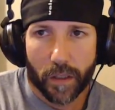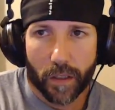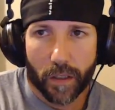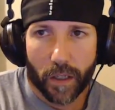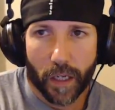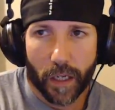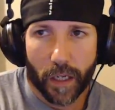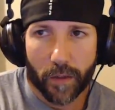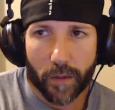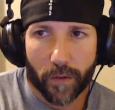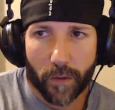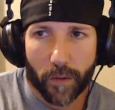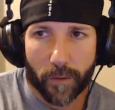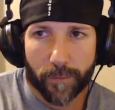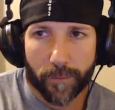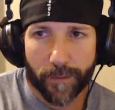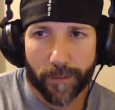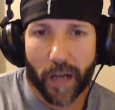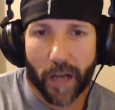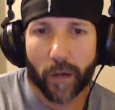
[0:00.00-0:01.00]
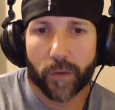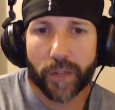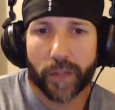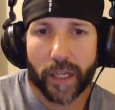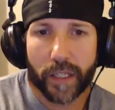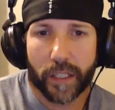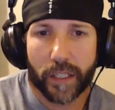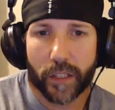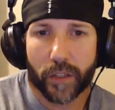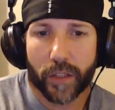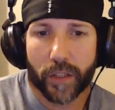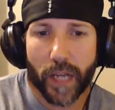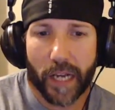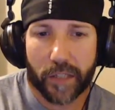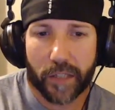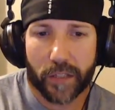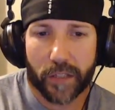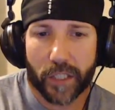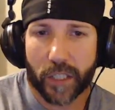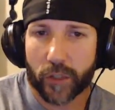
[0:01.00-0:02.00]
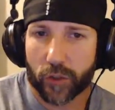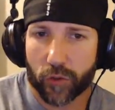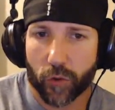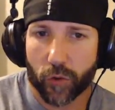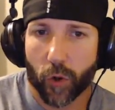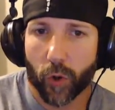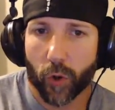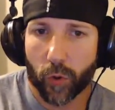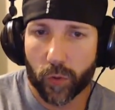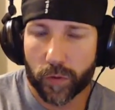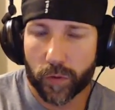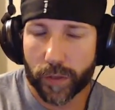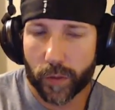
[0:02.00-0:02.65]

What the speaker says: uh, found that he could actually control.